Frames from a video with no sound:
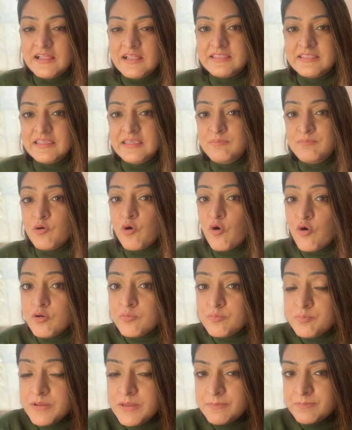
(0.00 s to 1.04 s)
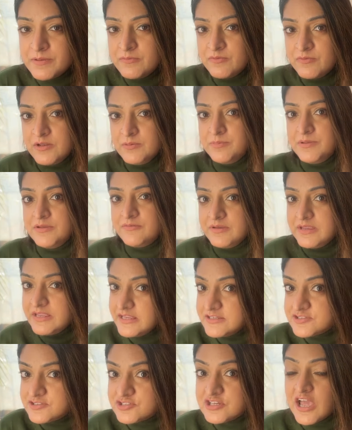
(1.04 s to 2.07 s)
the more people will be
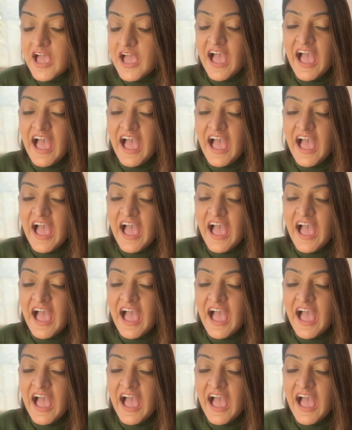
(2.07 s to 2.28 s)
reached,